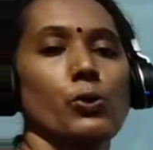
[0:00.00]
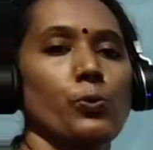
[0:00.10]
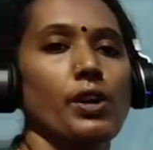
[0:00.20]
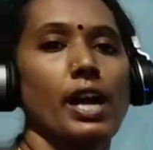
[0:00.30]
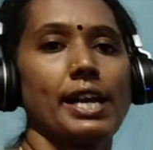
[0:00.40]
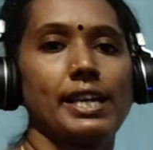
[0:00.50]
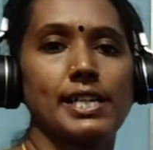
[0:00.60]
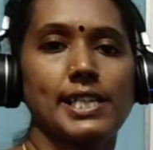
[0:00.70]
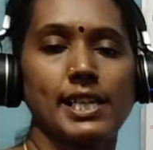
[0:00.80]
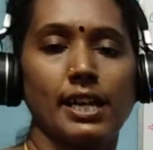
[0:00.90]
your
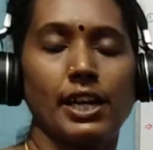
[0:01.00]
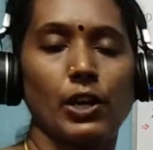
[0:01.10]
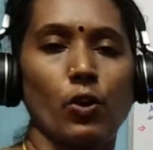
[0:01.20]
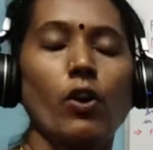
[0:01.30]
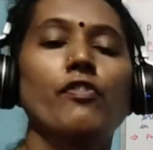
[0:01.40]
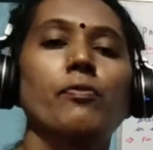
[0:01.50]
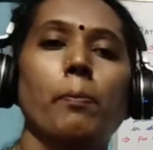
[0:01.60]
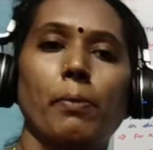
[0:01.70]
understanding of